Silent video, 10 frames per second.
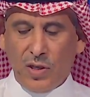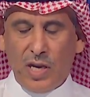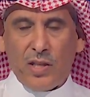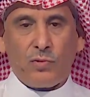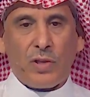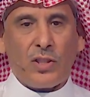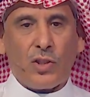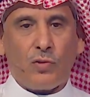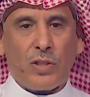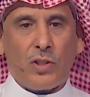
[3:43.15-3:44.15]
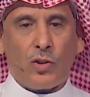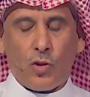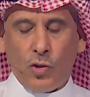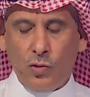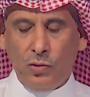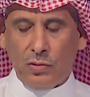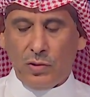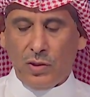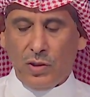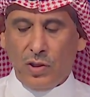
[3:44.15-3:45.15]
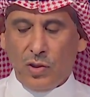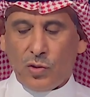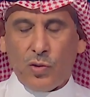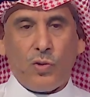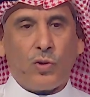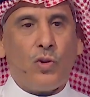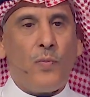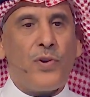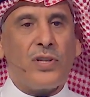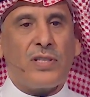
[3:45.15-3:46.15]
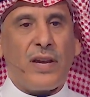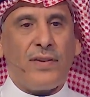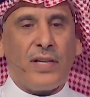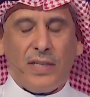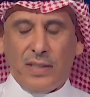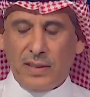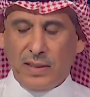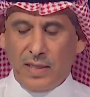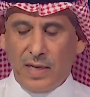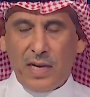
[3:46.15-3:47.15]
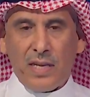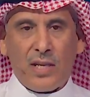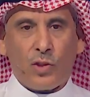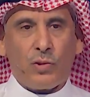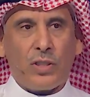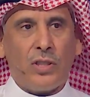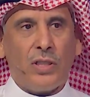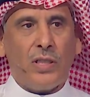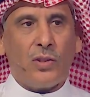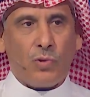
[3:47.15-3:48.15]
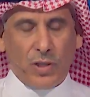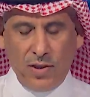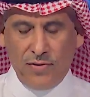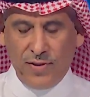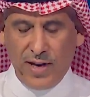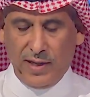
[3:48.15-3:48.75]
in 2022 to 2.7% in the 2023.